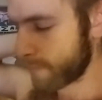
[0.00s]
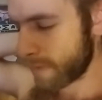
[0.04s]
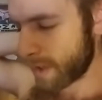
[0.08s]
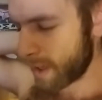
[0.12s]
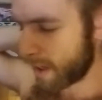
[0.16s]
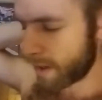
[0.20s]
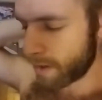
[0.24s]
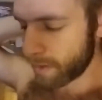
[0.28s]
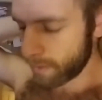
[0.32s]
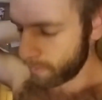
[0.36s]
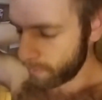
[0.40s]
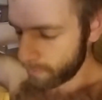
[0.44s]

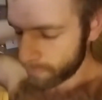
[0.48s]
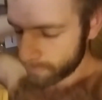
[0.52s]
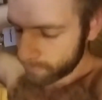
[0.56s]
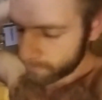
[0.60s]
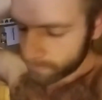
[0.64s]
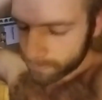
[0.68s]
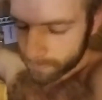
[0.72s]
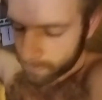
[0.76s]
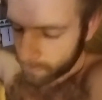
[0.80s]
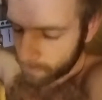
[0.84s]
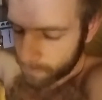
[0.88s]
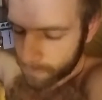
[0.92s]
I don't know,
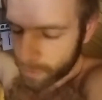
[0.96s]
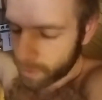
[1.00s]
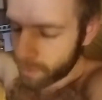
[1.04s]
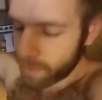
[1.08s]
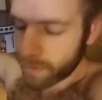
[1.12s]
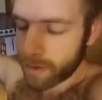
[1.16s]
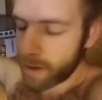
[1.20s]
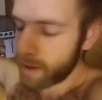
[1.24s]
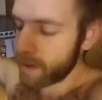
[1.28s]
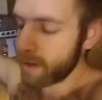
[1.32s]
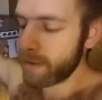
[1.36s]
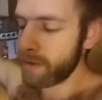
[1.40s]

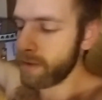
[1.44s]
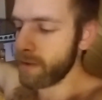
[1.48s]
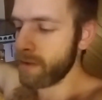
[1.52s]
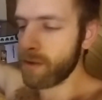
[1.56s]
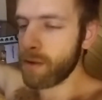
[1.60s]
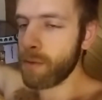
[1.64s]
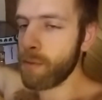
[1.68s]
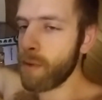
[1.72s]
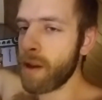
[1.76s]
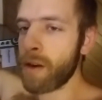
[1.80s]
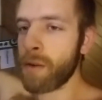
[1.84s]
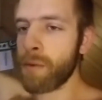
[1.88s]
whether anything, no
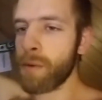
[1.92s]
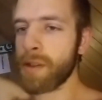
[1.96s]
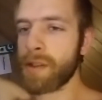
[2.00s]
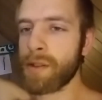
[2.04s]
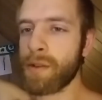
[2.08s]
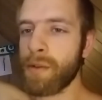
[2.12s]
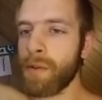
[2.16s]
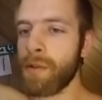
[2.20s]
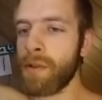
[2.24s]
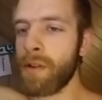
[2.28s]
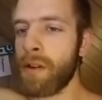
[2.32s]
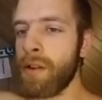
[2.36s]
matter what's
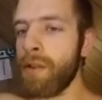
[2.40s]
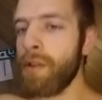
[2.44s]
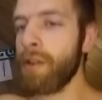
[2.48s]
going on,